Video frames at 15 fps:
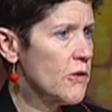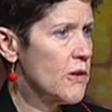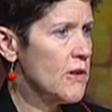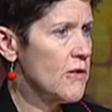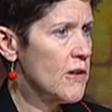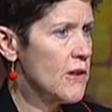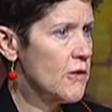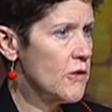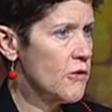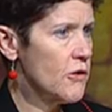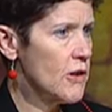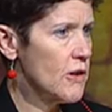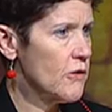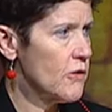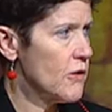going to take to
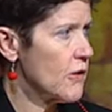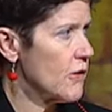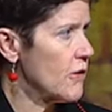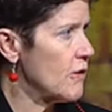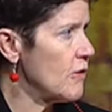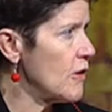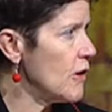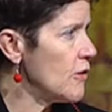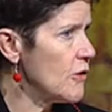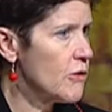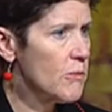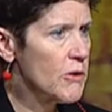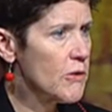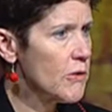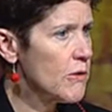change this, and Dr.
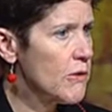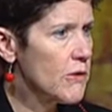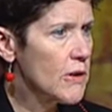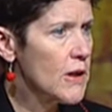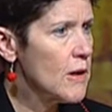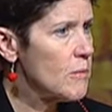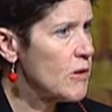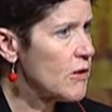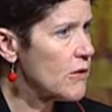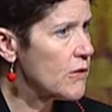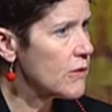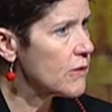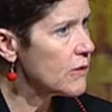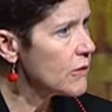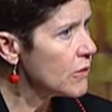Smitheren's
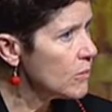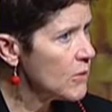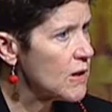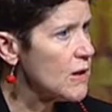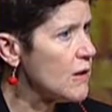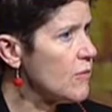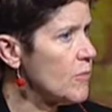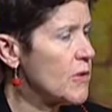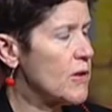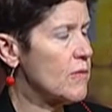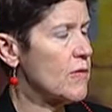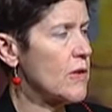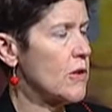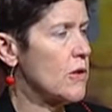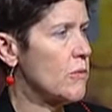comments to me have been
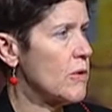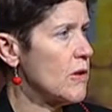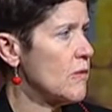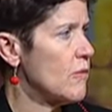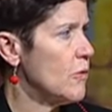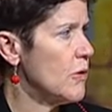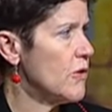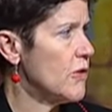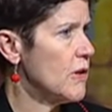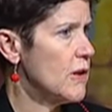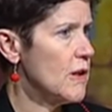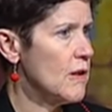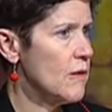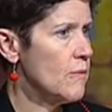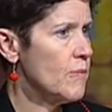very reinforcing
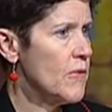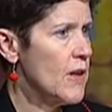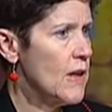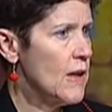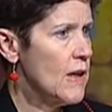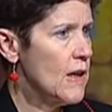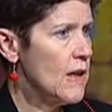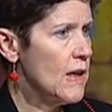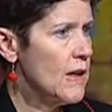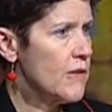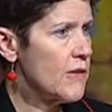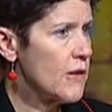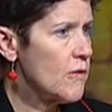here, it's